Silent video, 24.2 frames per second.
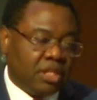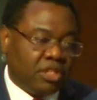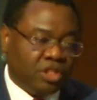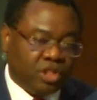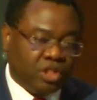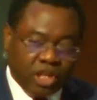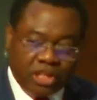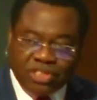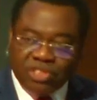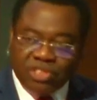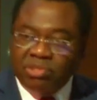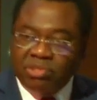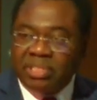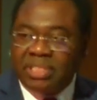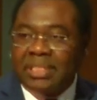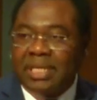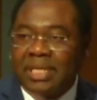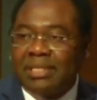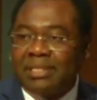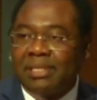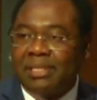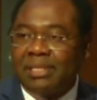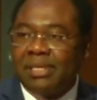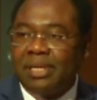Just
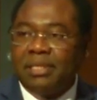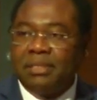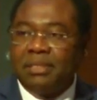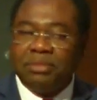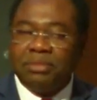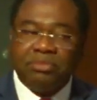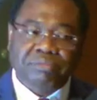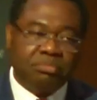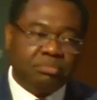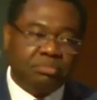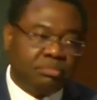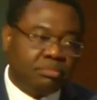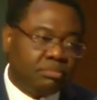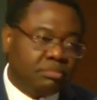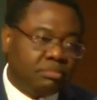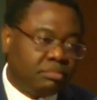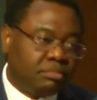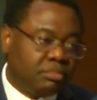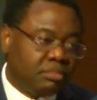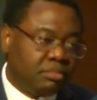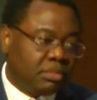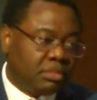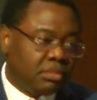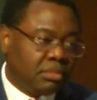recently,
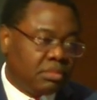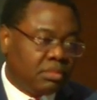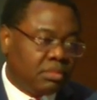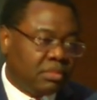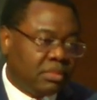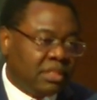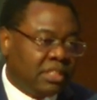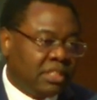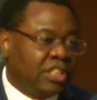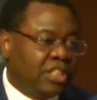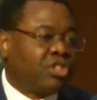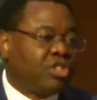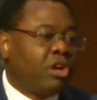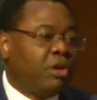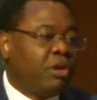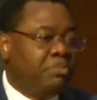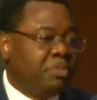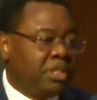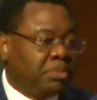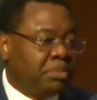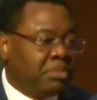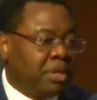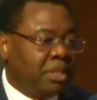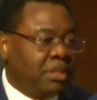this
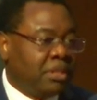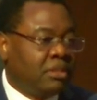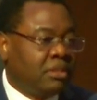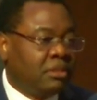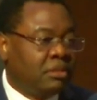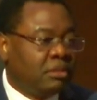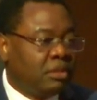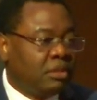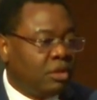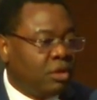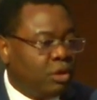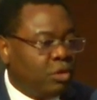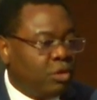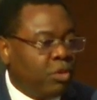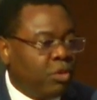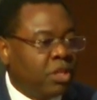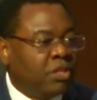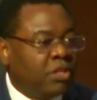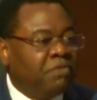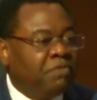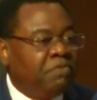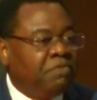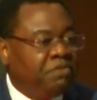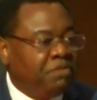commitment
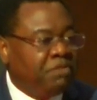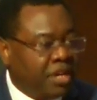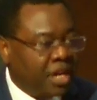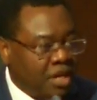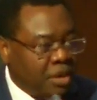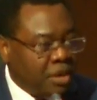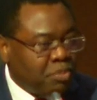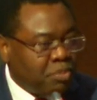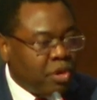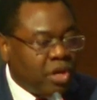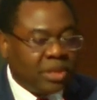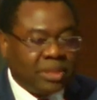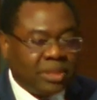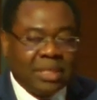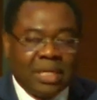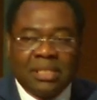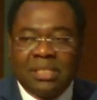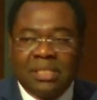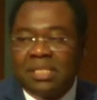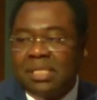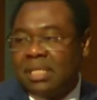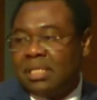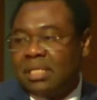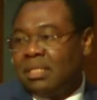was very
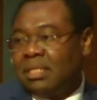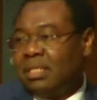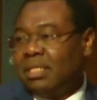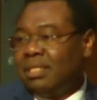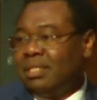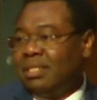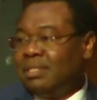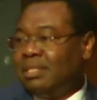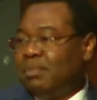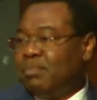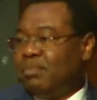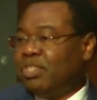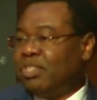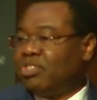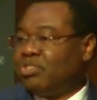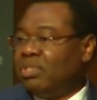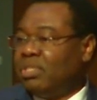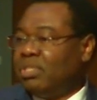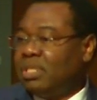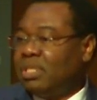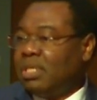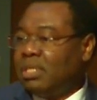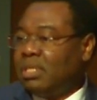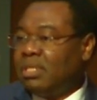poignantly
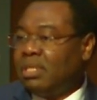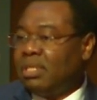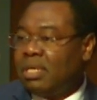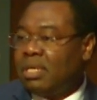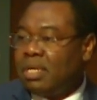demonstrated